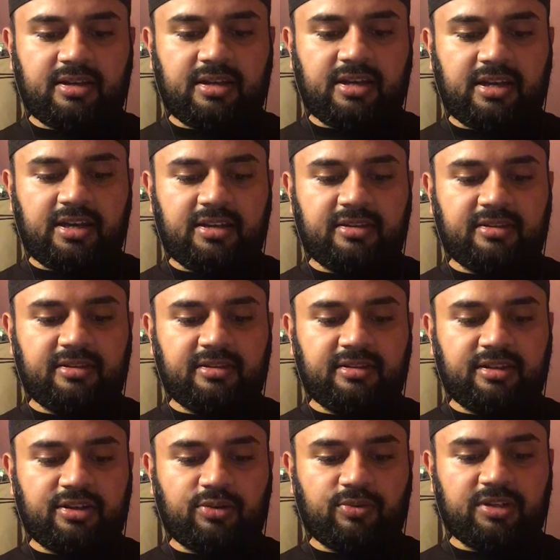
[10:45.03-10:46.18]
And,
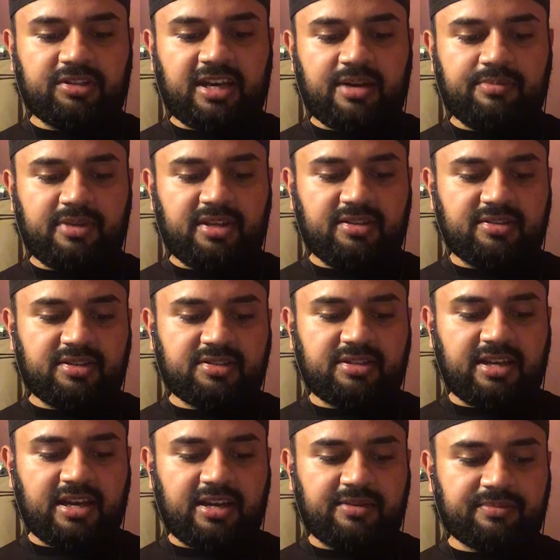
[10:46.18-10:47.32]
you know, what that means is
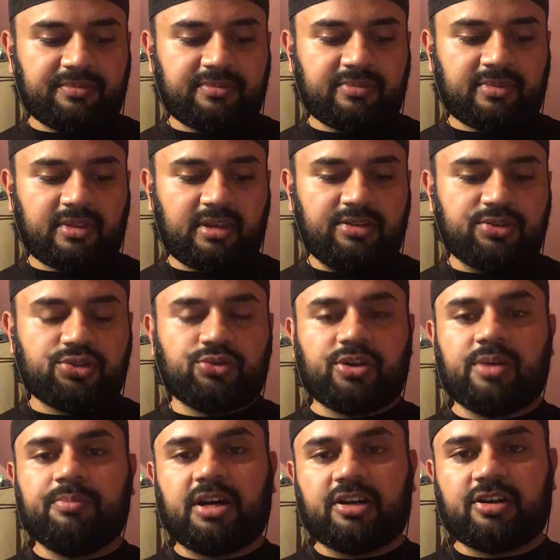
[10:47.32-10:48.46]
that in Surah
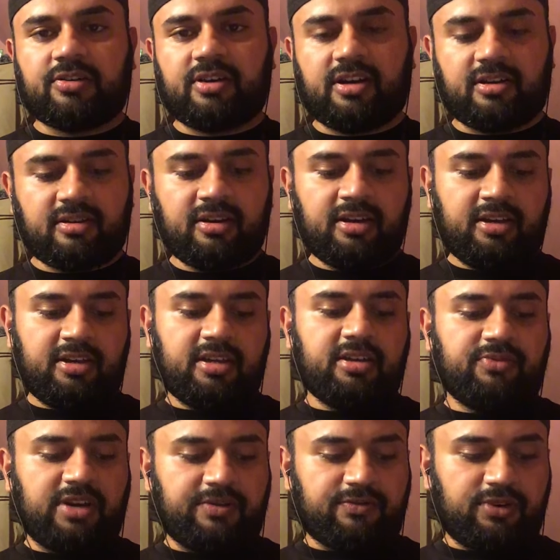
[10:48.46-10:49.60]
Baqarah, in
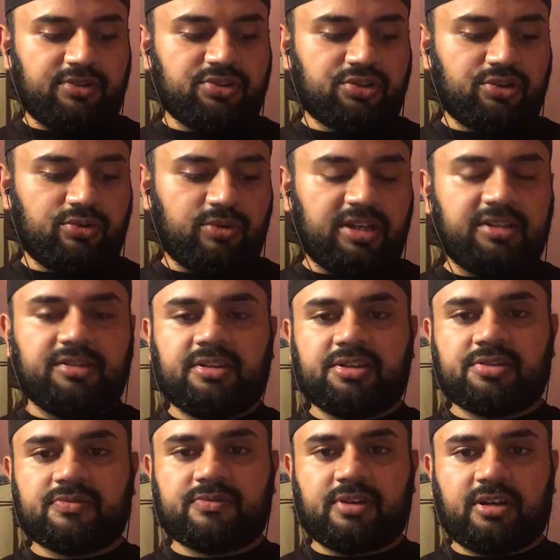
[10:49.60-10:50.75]
reference to what
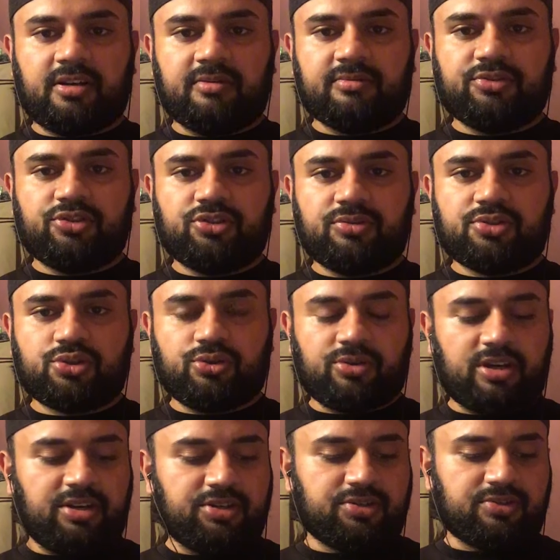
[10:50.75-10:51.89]
this uh,
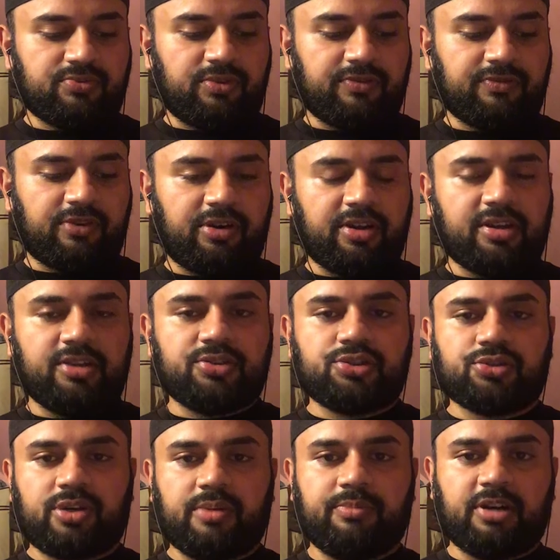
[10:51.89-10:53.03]
surah is referring, in
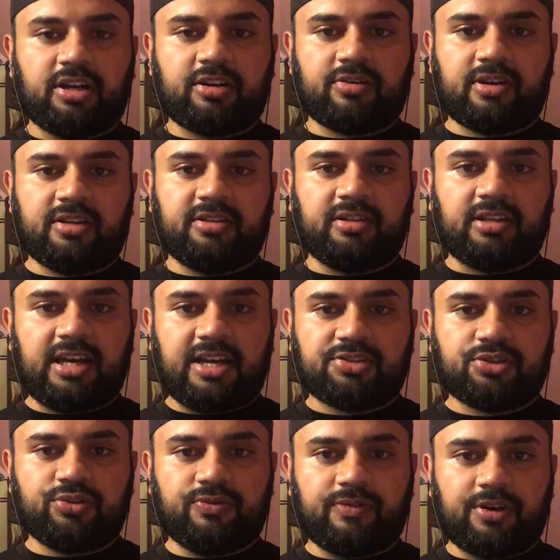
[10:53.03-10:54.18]
Surah Baqarah, the
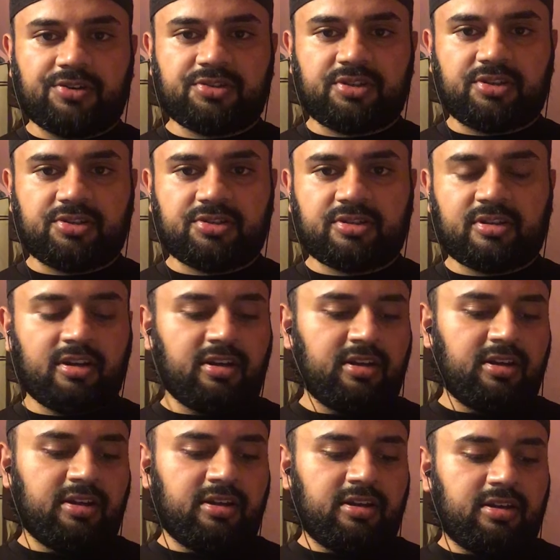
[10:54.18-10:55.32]
last two verses,
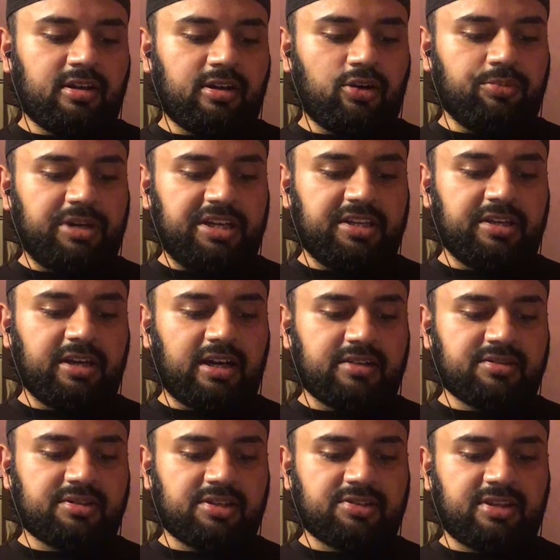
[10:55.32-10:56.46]
Almighty God
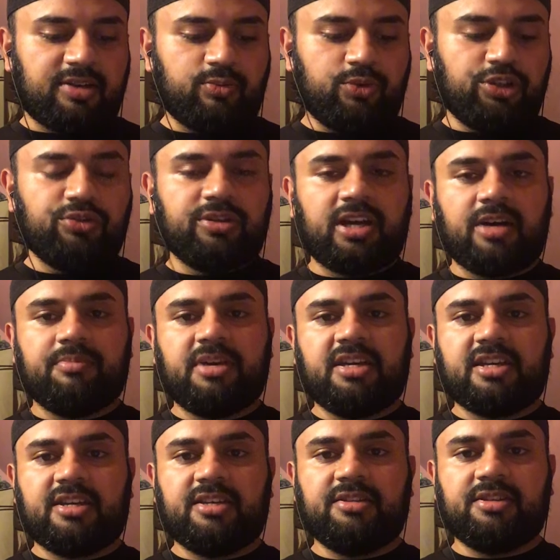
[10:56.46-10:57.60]
says that we do not make
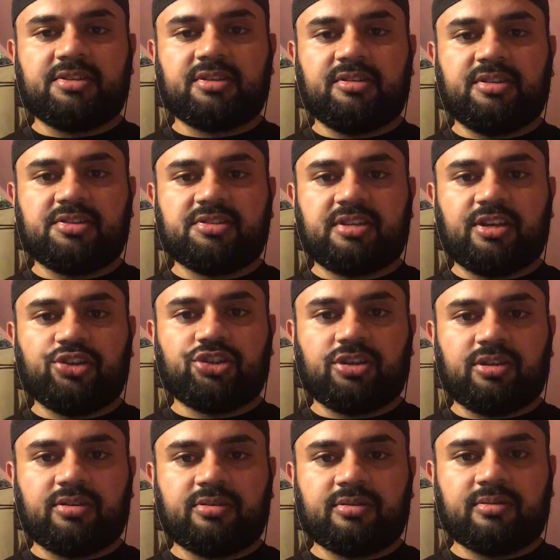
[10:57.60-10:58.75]
any dis
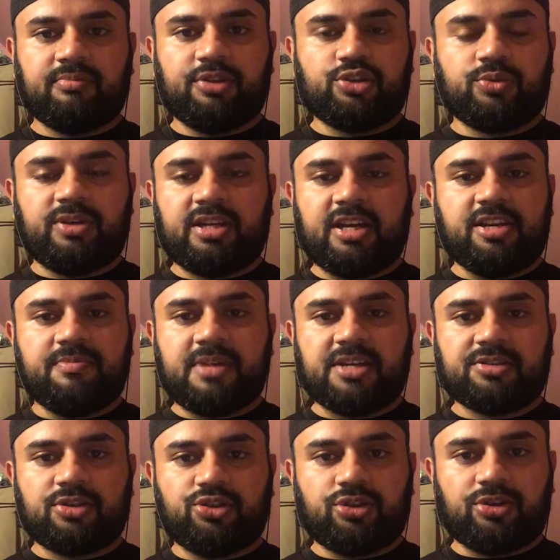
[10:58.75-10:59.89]
distinction between any
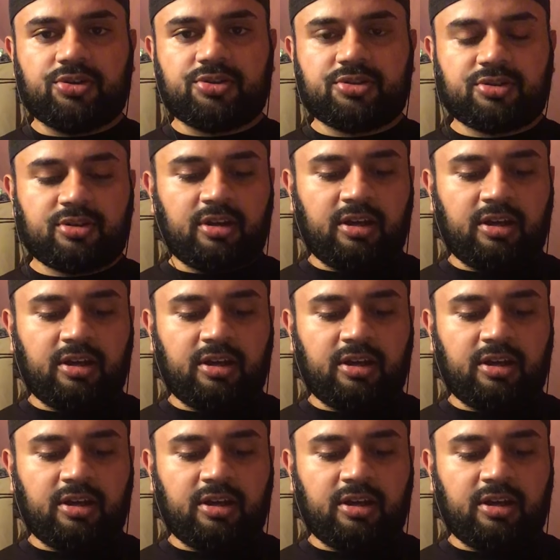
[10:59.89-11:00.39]
messengers.